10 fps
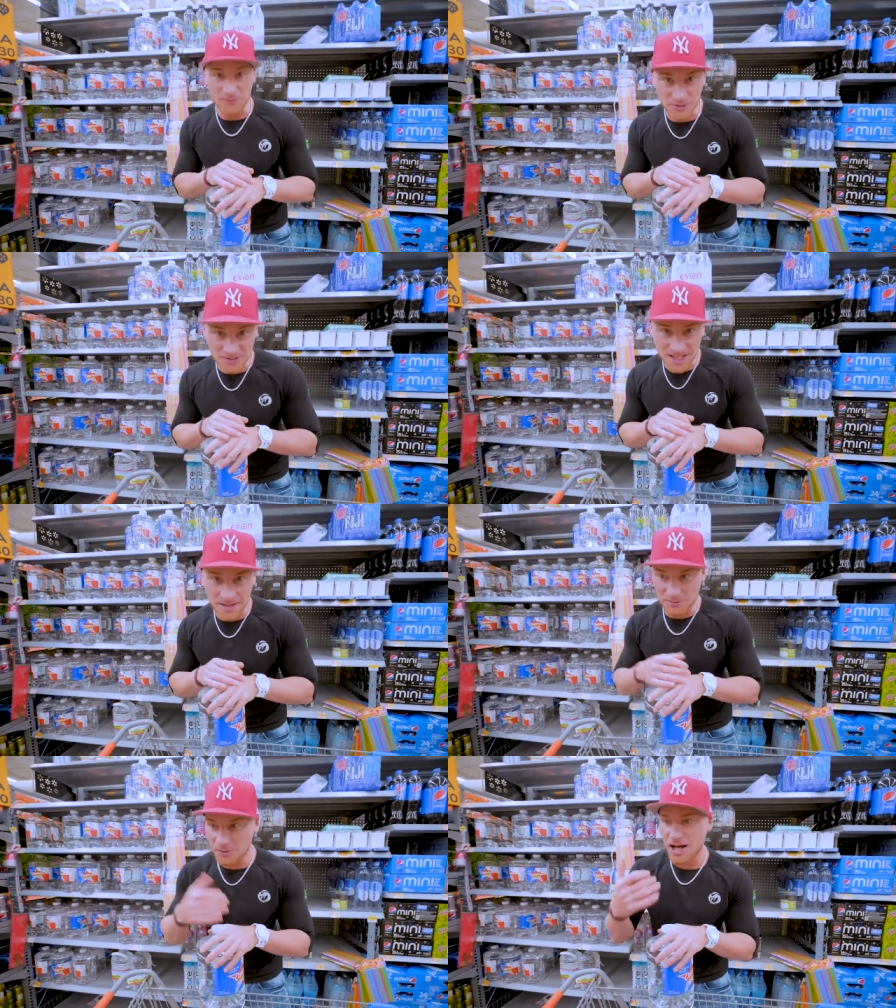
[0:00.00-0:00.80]
the first
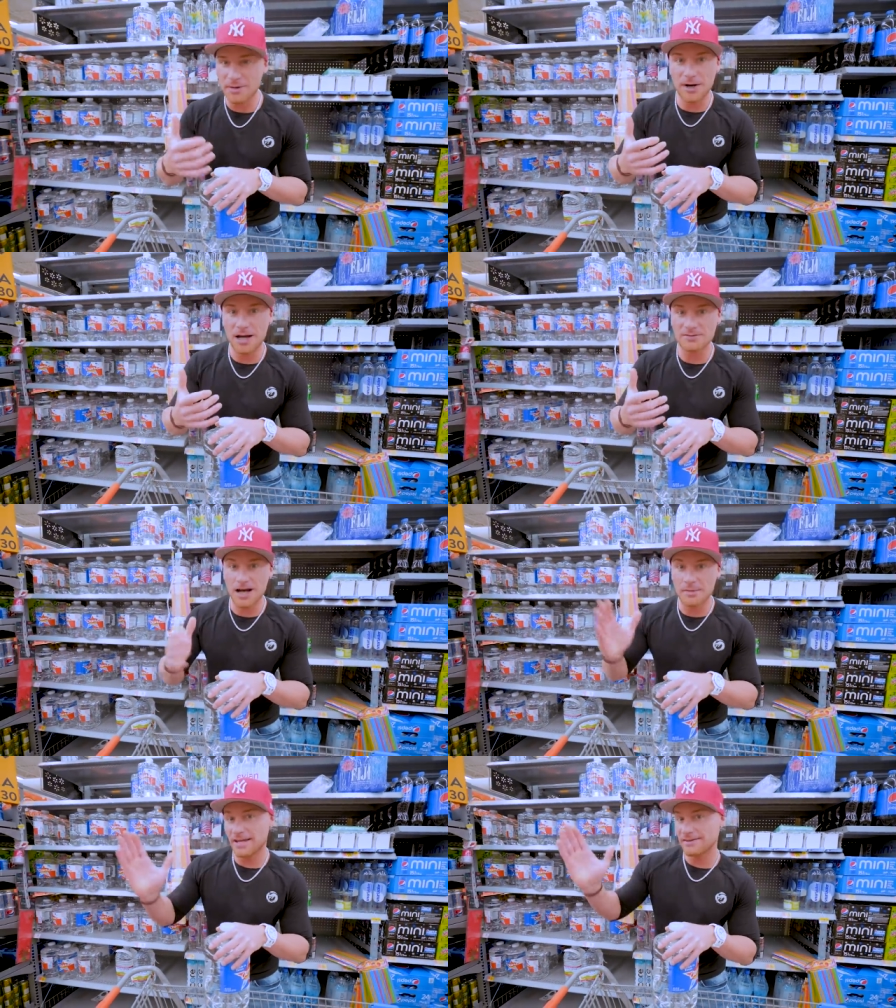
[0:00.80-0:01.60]
time you got a pop
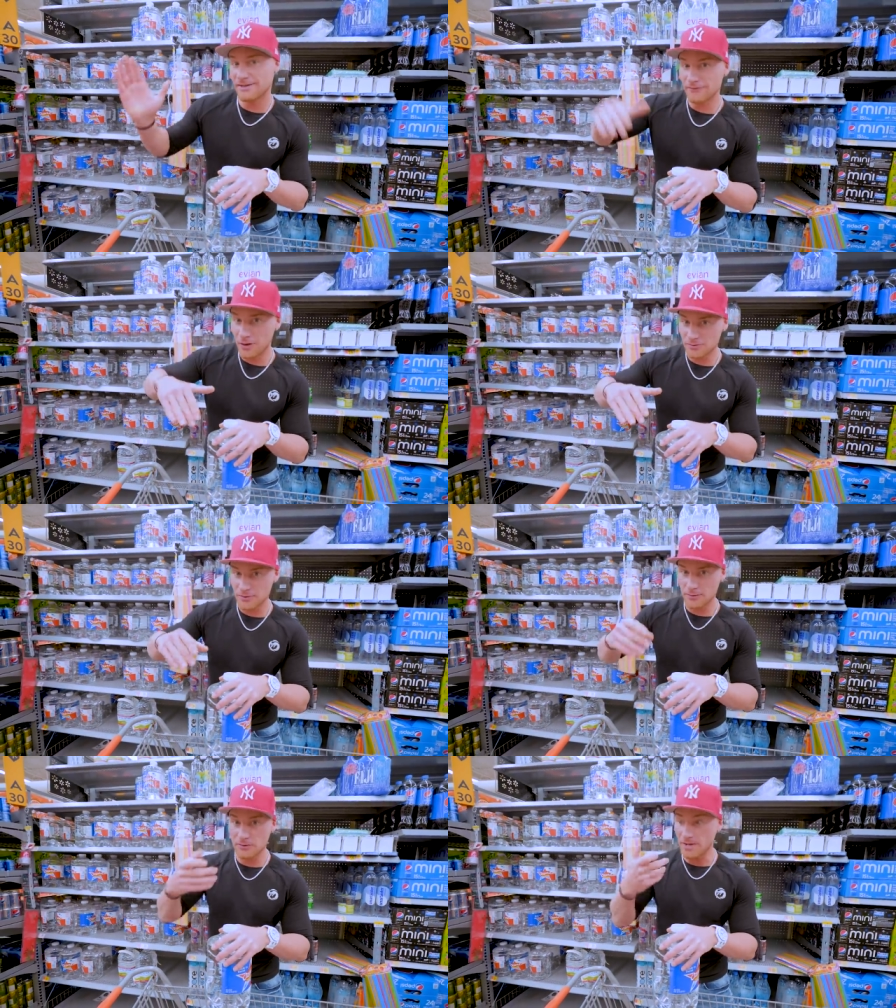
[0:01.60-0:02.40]
top and that thing falls
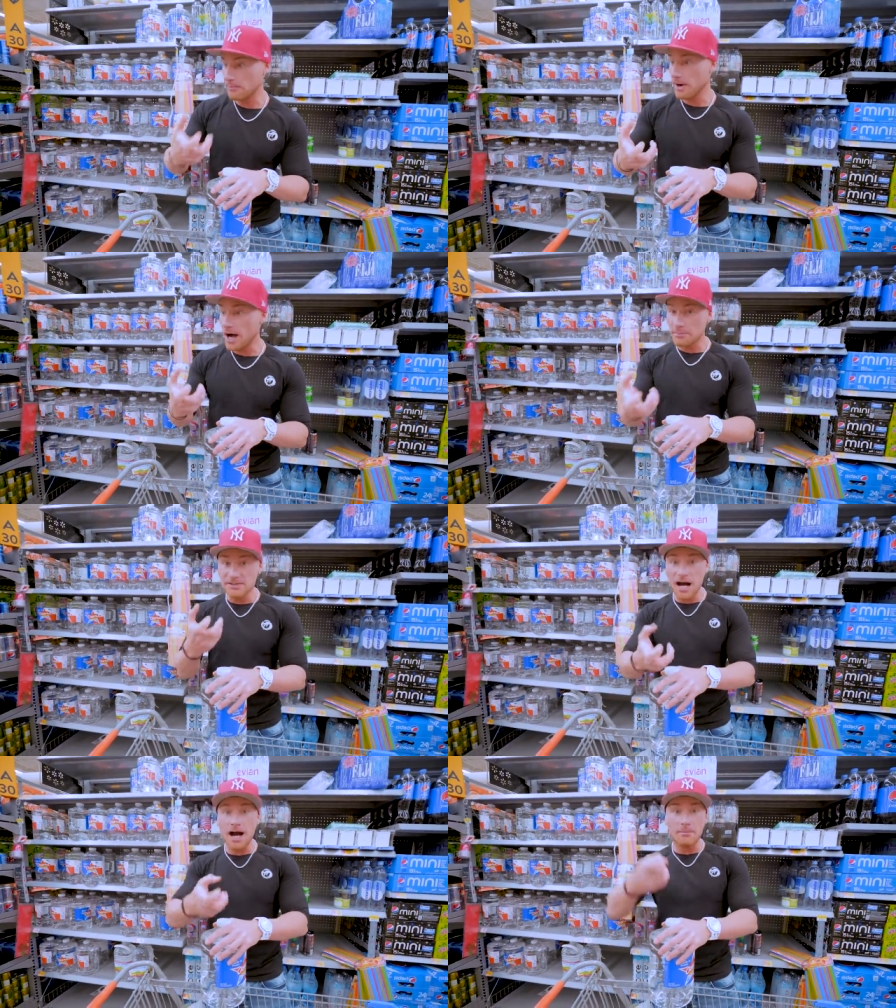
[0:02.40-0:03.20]
over, that pop
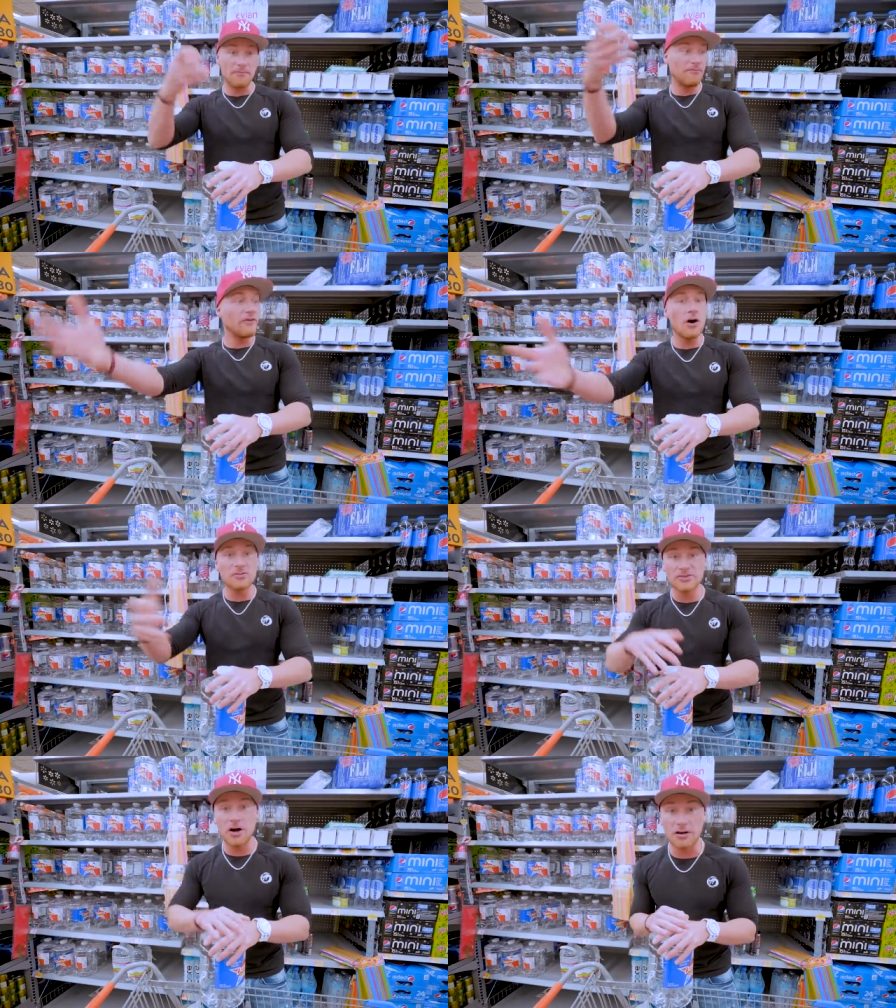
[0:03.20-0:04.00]
top
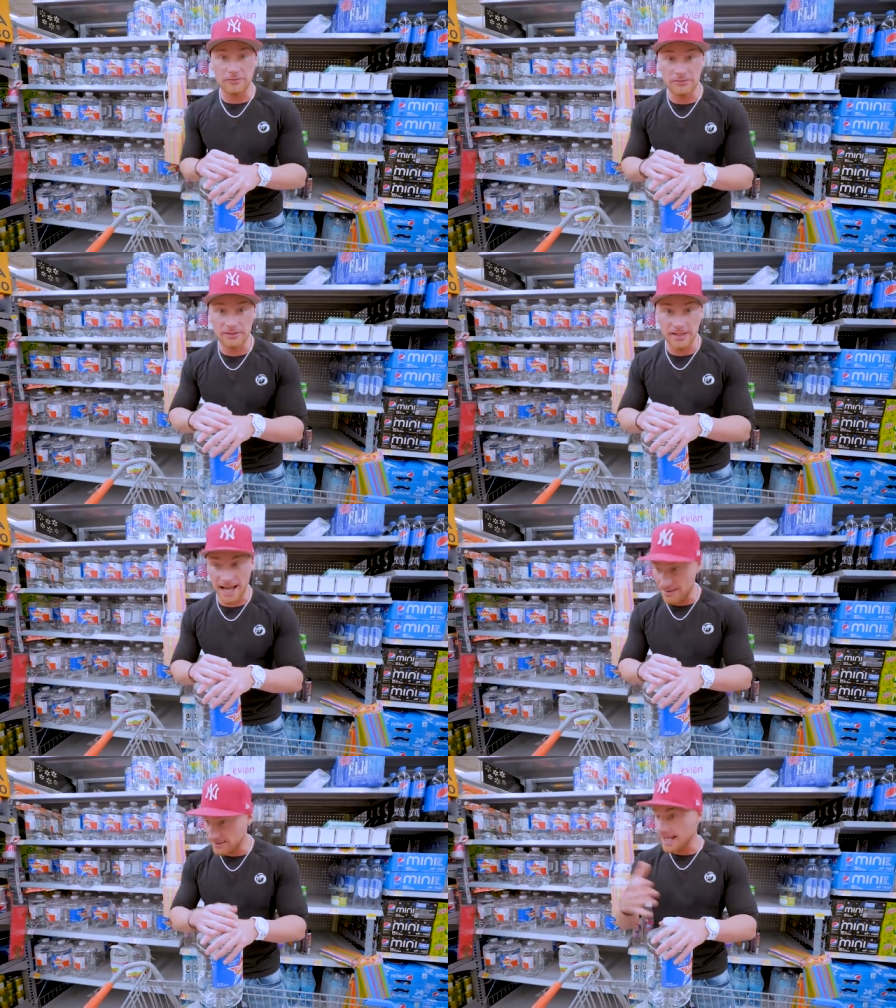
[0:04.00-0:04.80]
falls off. Like
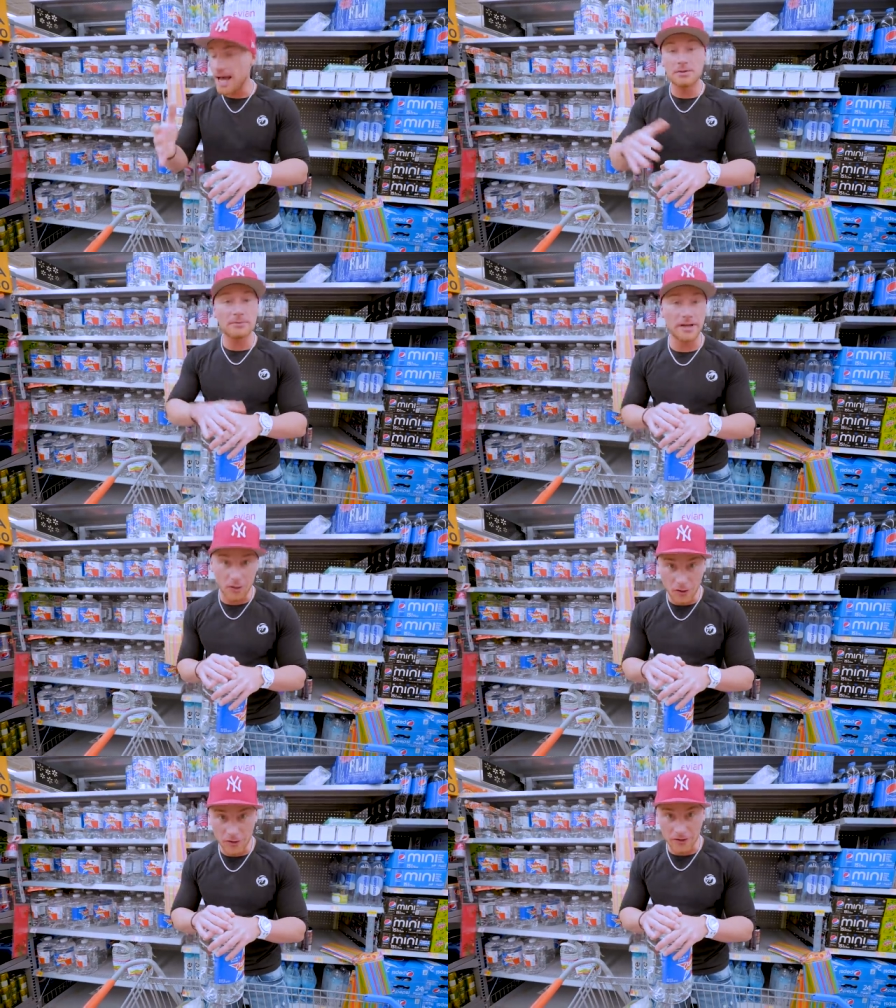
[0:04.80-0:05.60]
like it happened in my
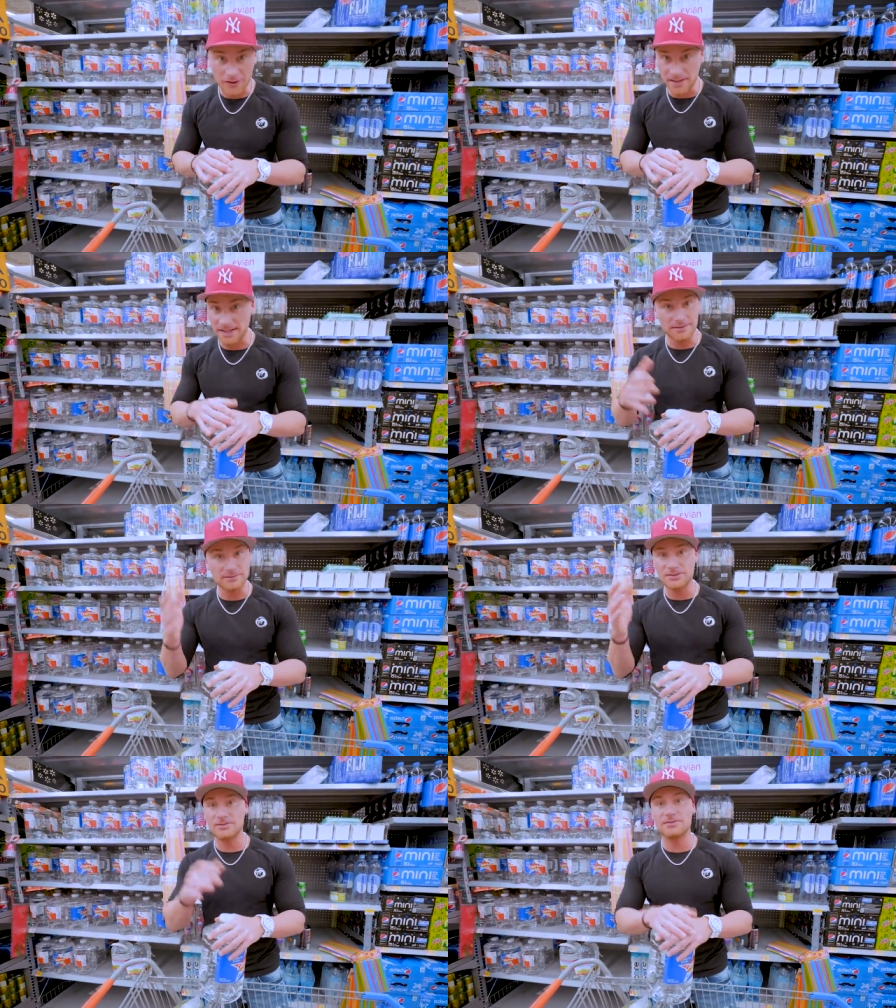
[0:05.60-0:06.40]
car and
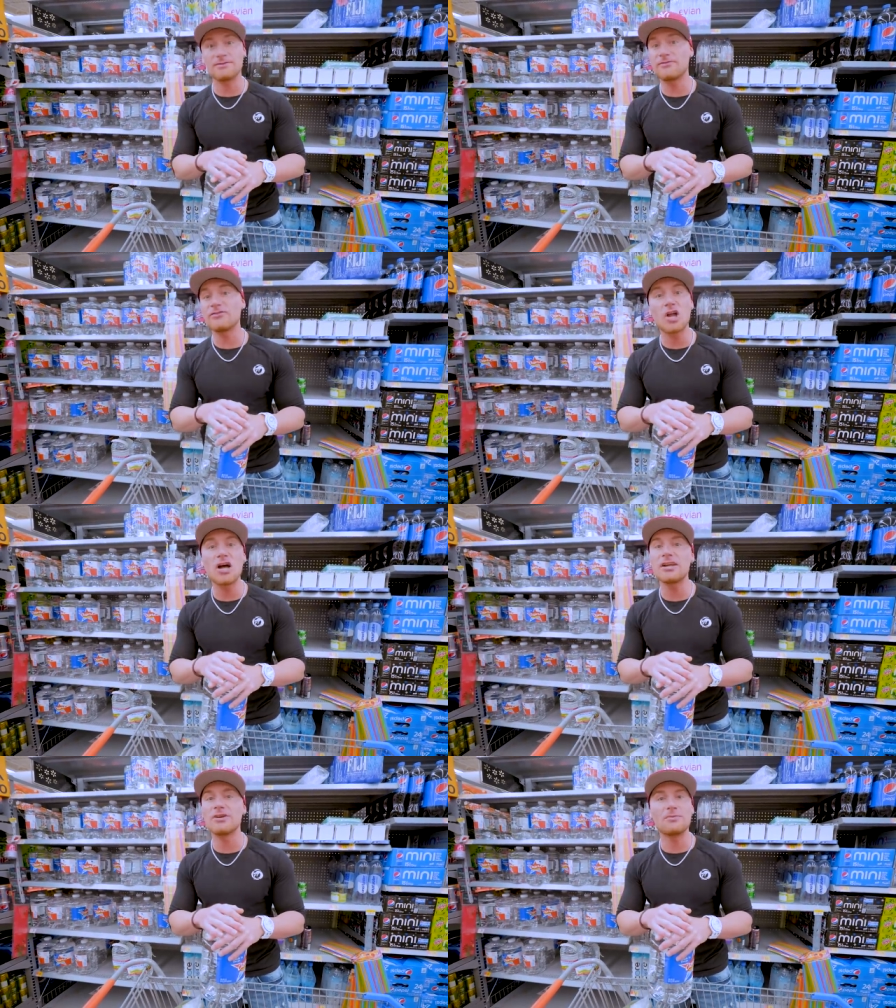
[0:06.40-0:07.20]
like just
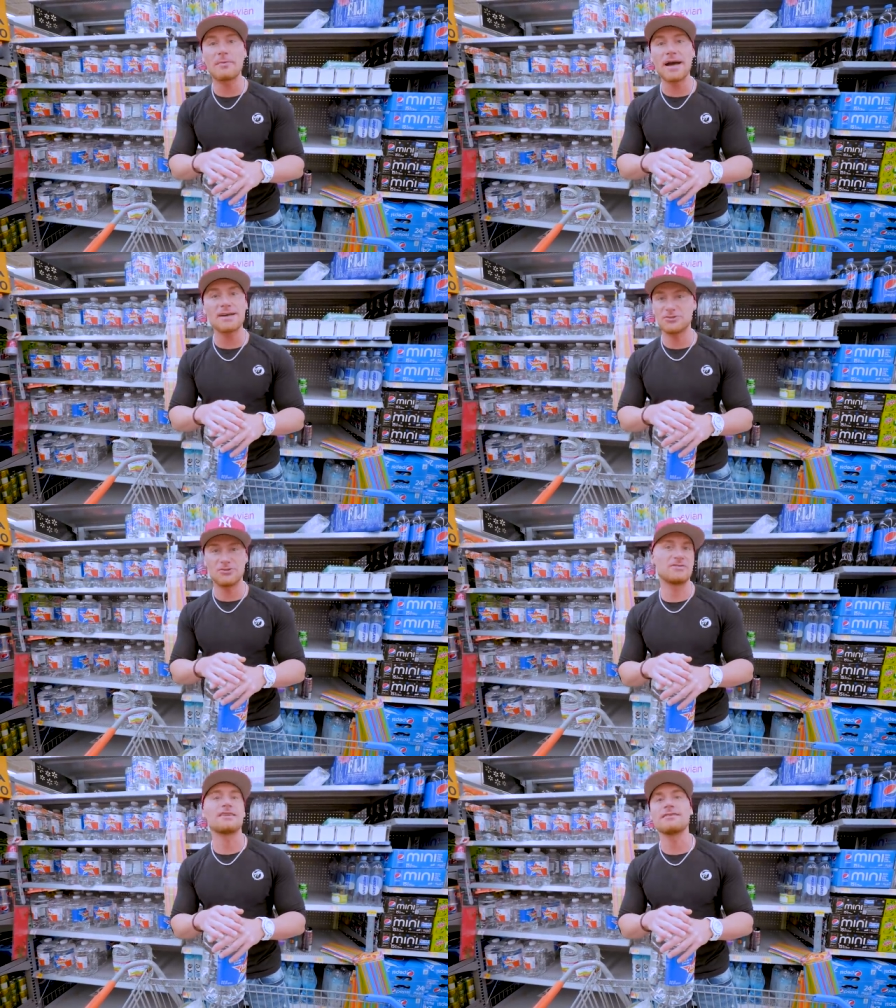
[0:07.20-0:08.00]
flooded my
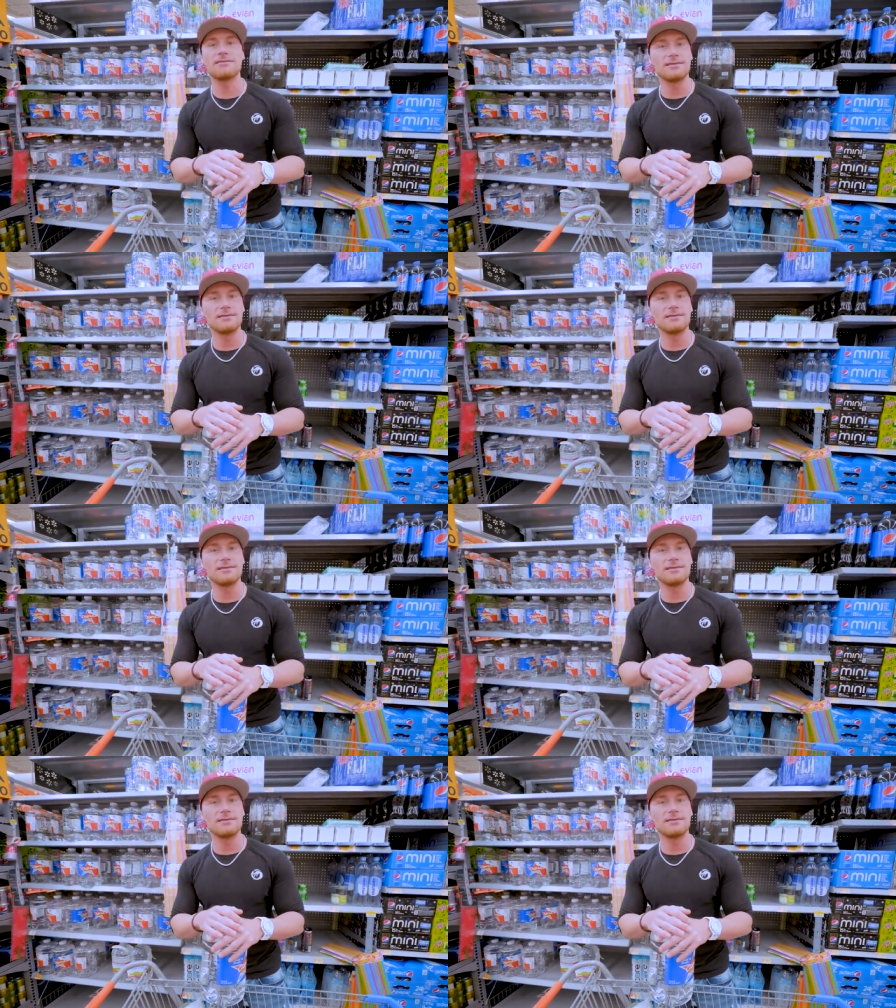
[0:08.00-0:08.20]
passenger seat.